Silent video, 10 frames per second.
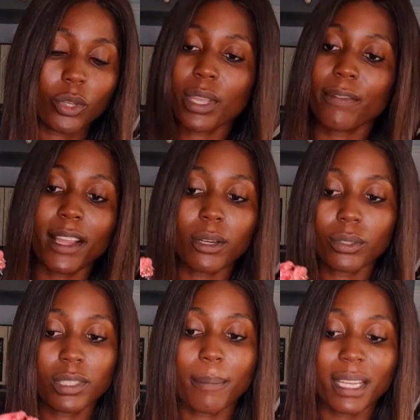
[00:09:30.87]
So if I go
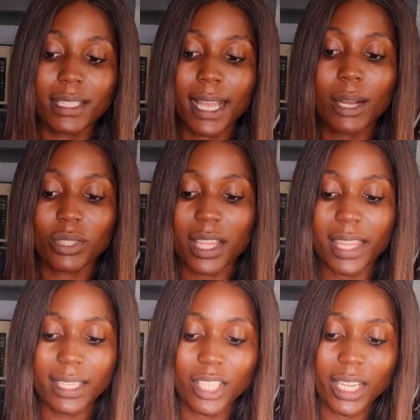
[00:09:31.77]
to somebody's house and
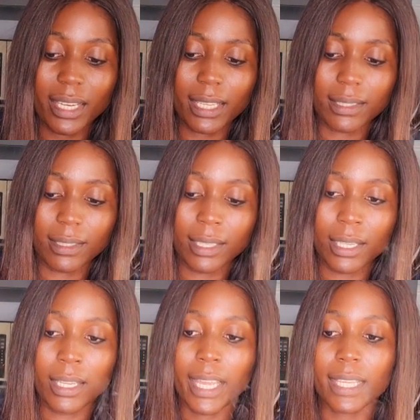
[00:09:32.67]
their chicken
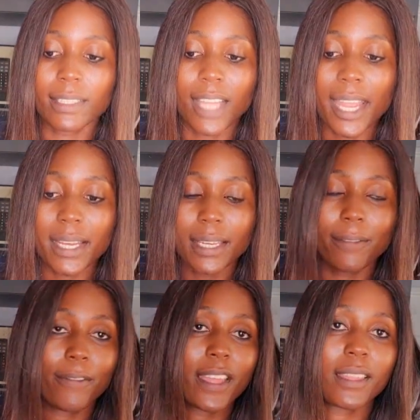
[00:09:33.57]
had
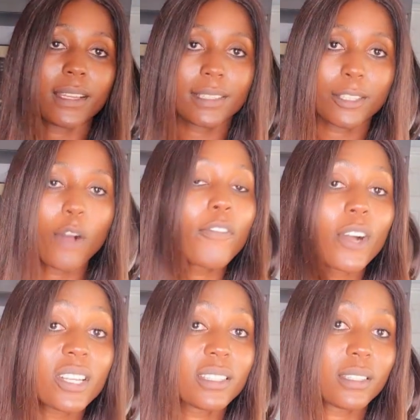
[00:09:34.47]
tiny feathers, of
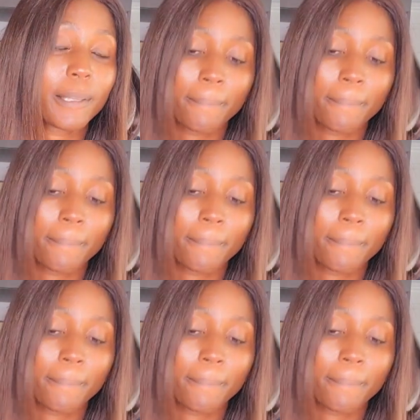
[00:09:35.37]
course